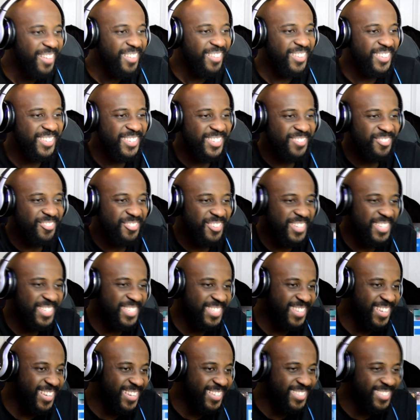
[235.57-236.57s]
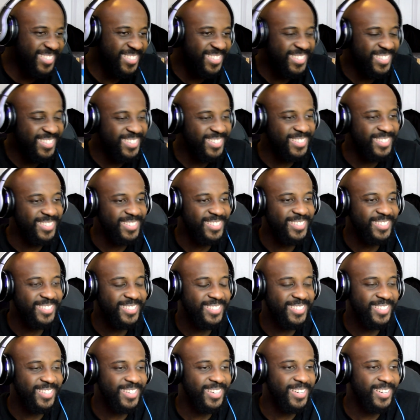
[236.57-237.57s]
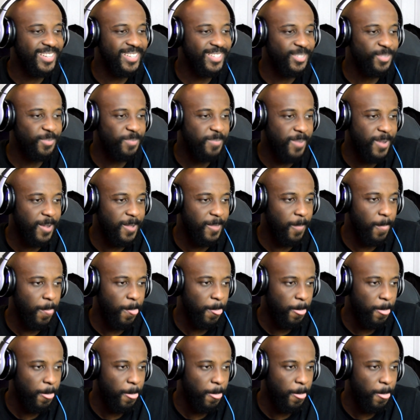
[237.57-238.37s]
You see what this guy just did? Nah, that's mad.